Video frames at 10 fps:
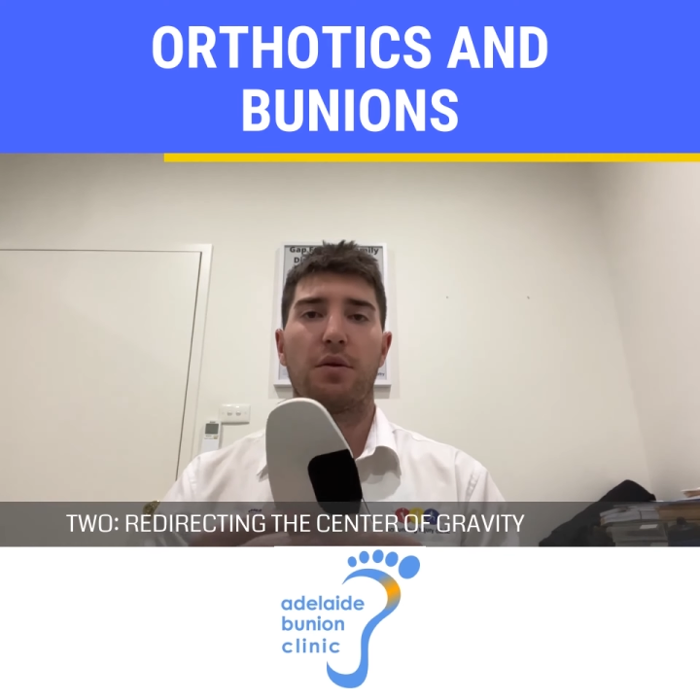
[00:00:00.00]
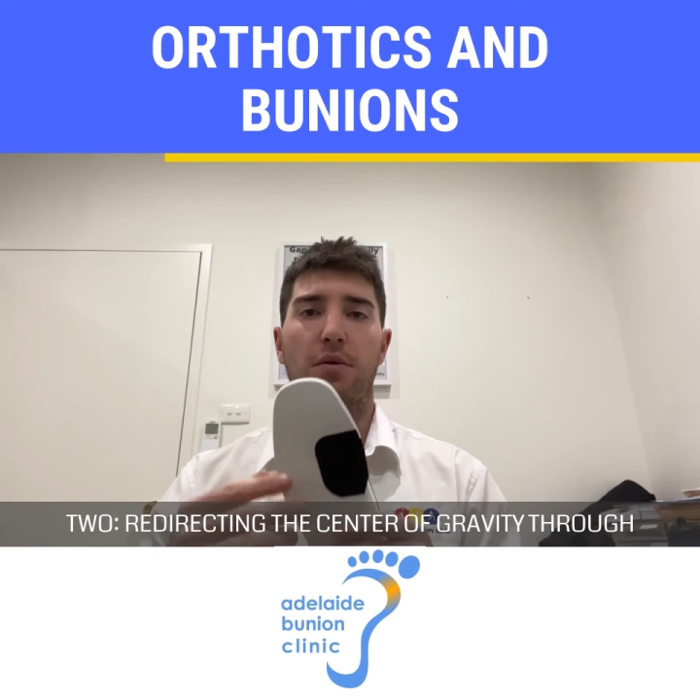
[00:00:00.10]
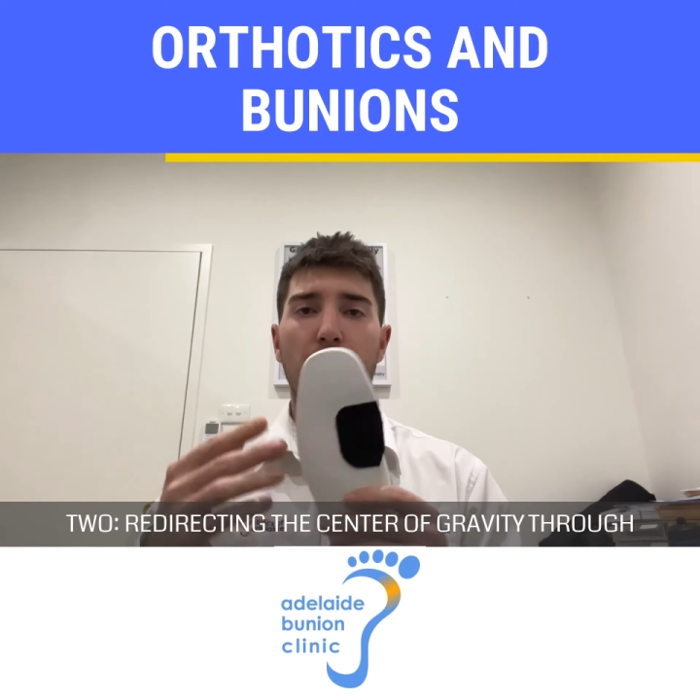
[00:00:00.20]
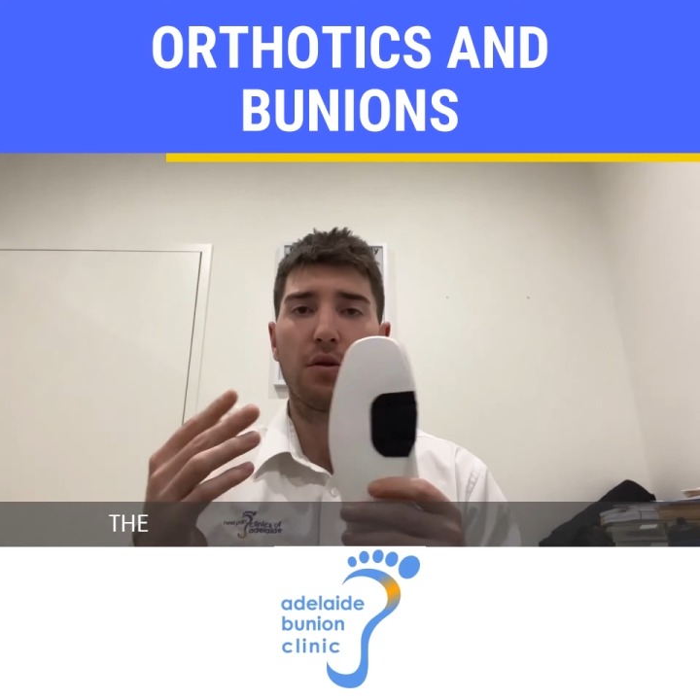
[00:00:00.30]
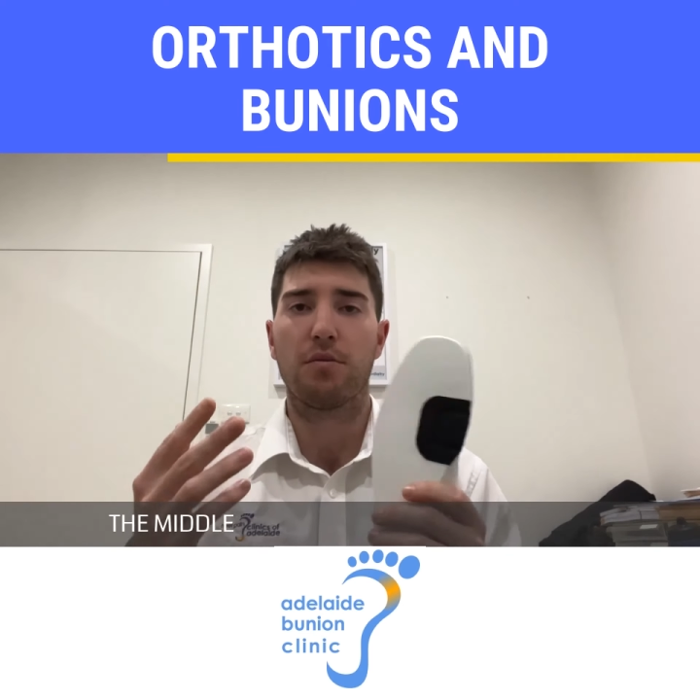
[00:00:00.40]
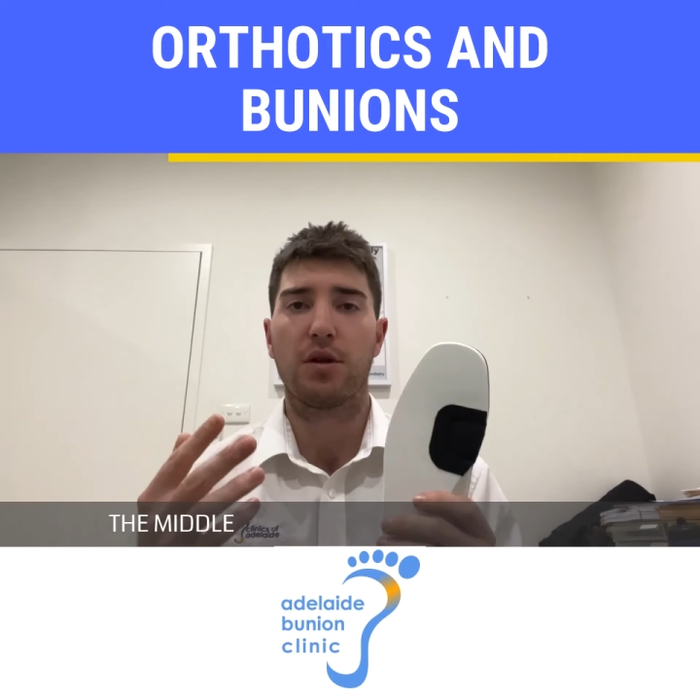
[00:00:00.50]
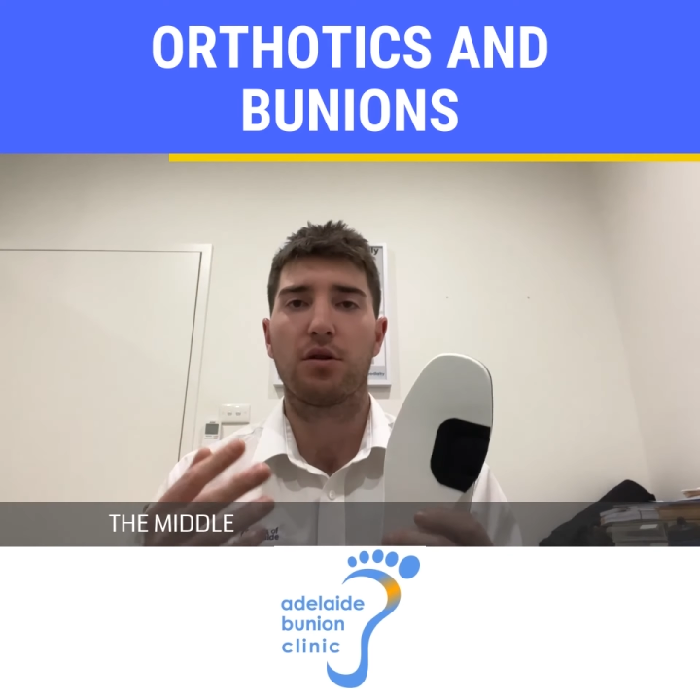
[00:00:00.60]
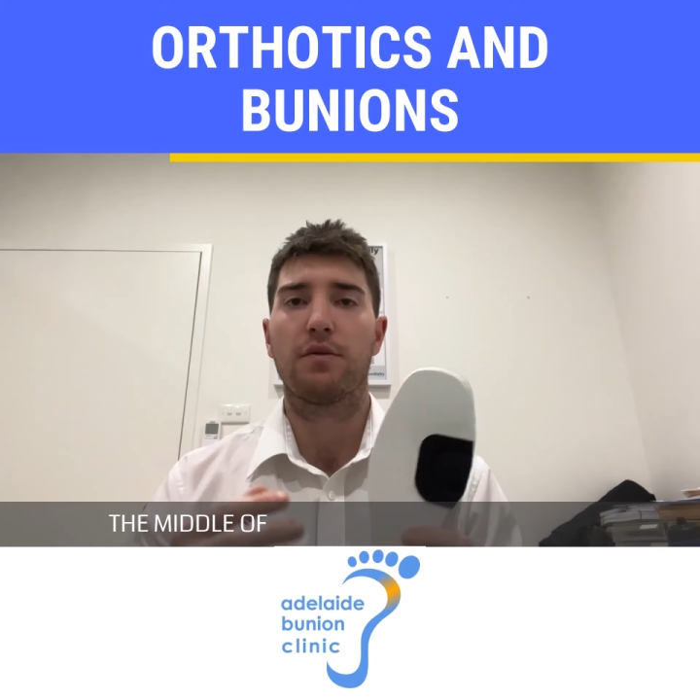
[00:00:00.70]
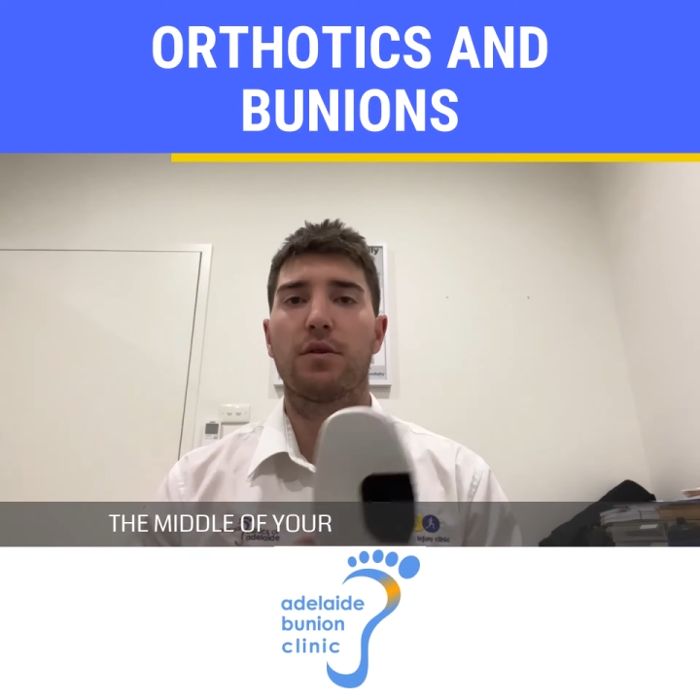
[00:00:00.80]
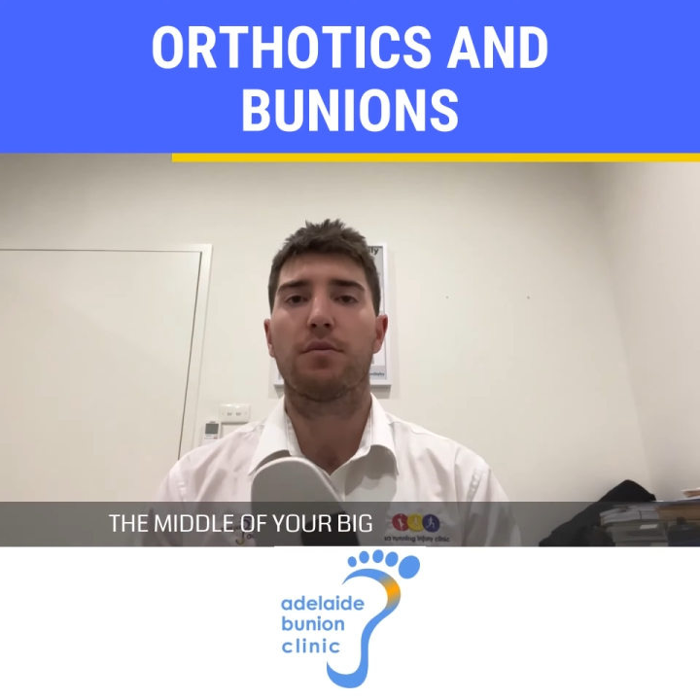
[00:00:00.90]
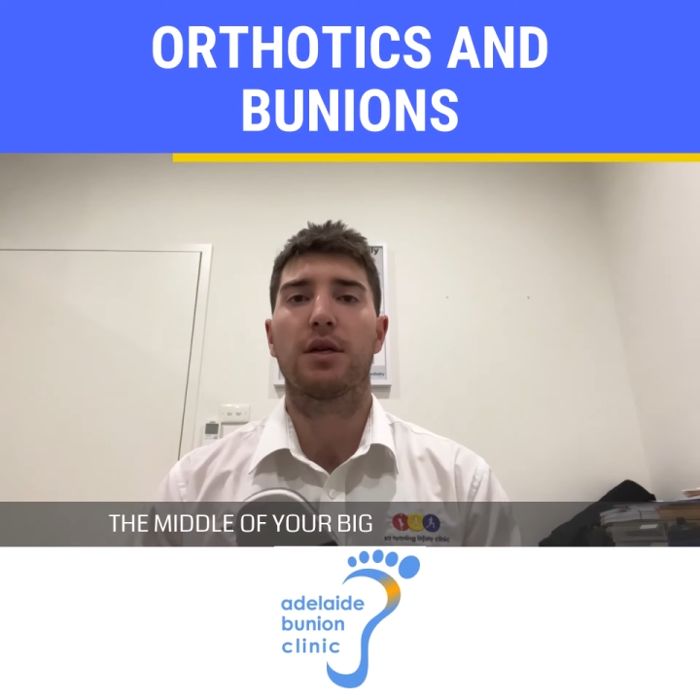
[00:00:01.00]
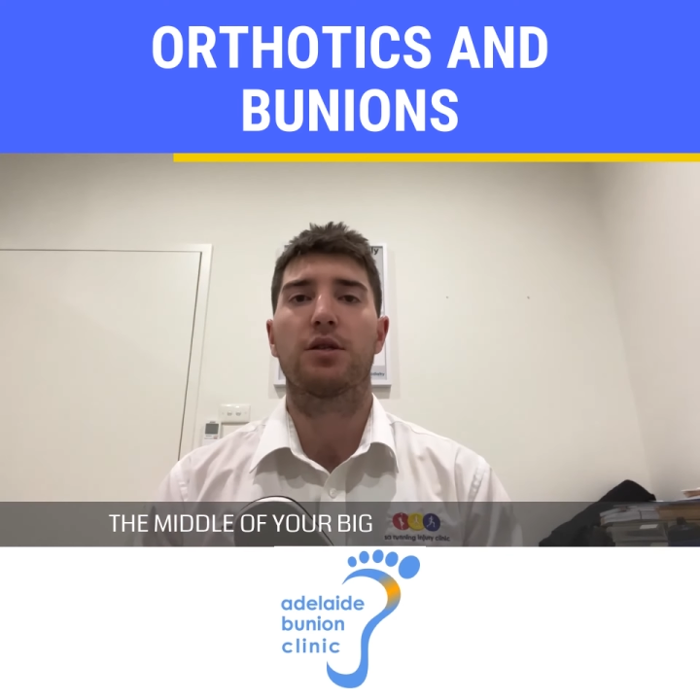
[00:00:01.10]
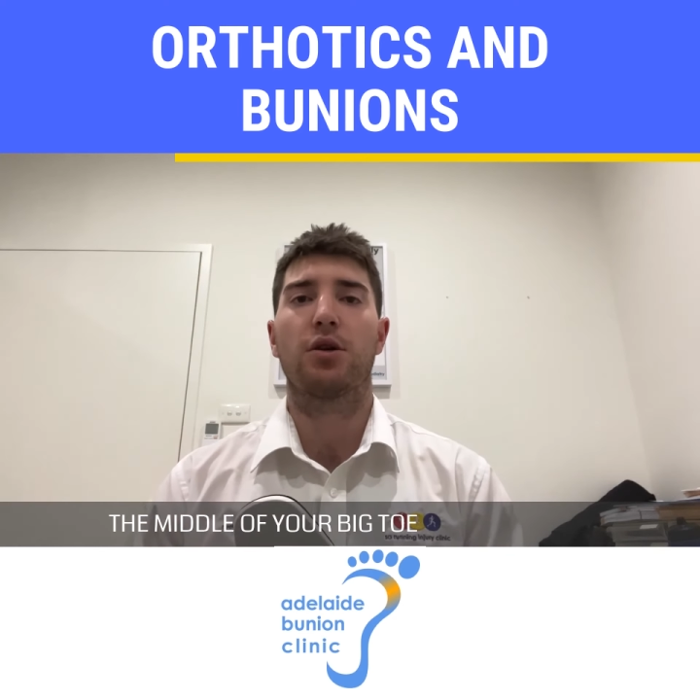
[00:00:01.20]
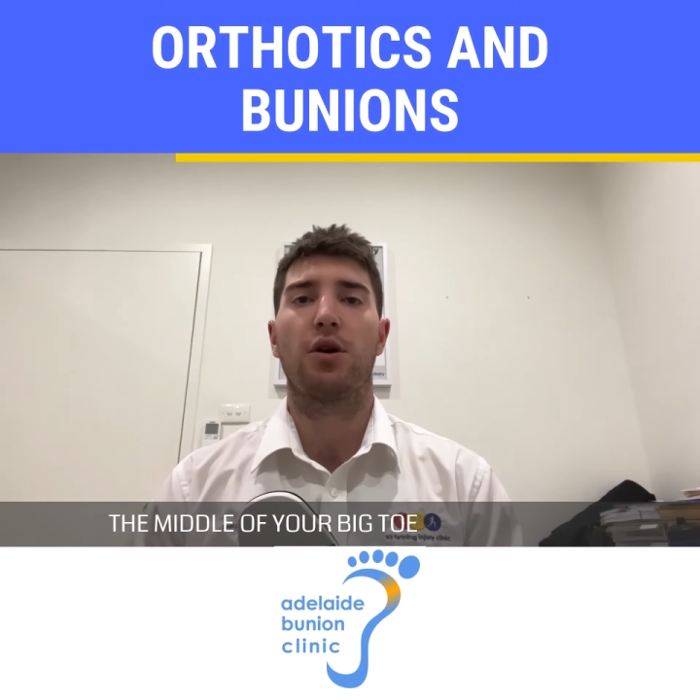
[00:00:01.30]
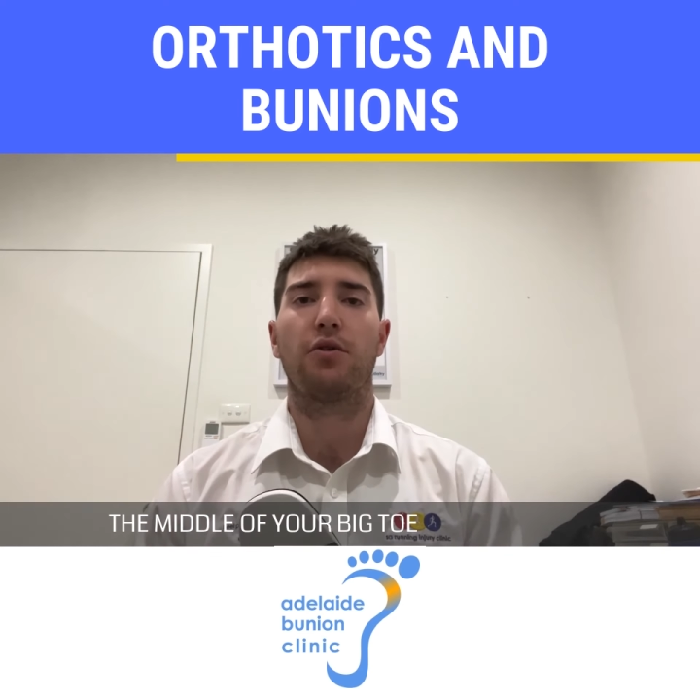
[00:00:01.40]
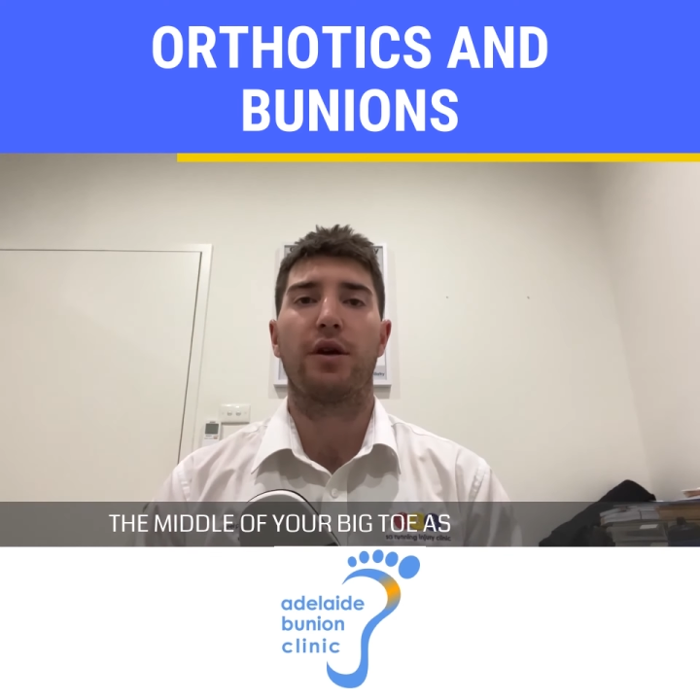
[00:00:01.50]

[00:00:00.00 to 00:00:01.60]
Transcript: through the middle of your big toe